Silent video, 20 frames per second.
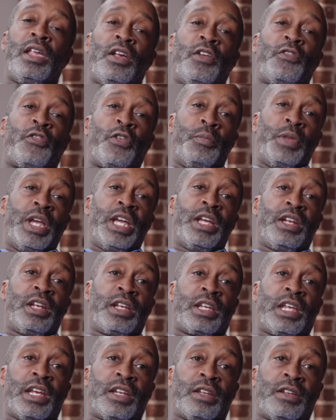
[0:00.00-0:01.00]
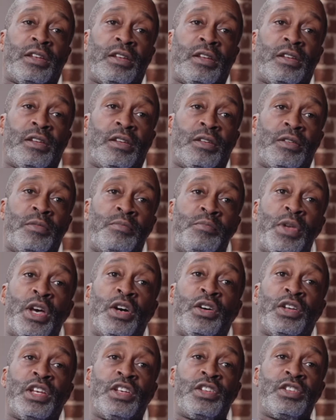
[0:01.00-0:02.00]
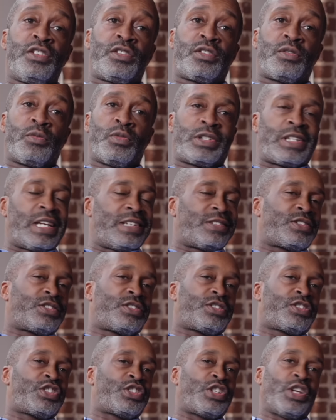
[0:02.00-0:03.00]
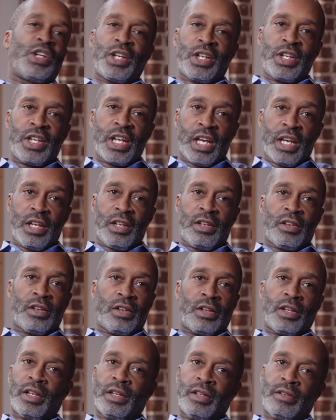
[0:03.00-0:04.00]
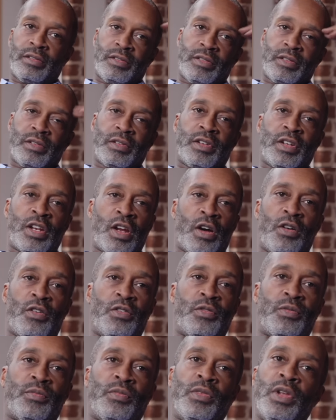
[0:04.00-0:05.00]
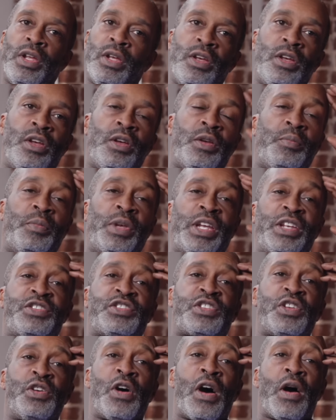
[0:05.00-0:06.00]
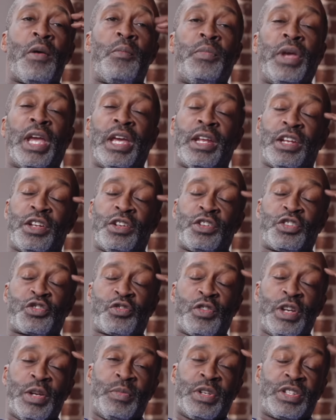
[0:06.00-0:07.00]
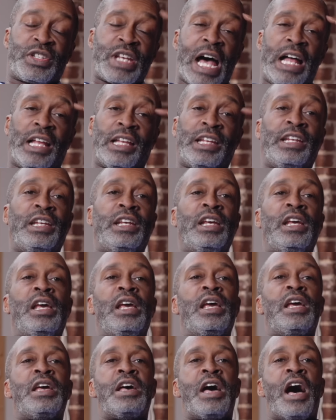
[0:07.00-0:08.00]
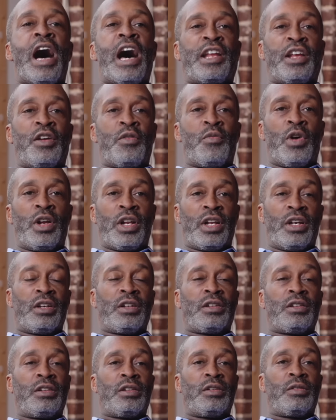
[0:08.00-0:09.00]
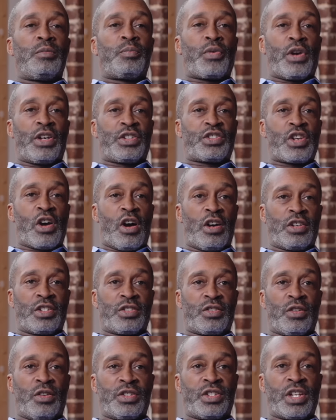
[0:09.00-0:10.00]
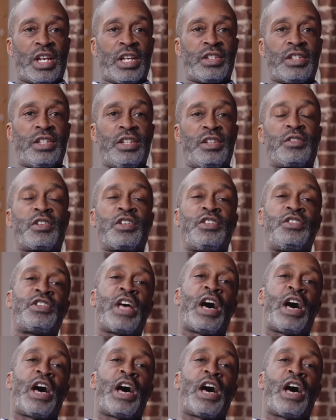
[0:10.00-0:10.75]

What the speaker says: for me to get millions, which I should have did, and you know, me still being in the street mentality, I didn't want to press charges on Jay-Z because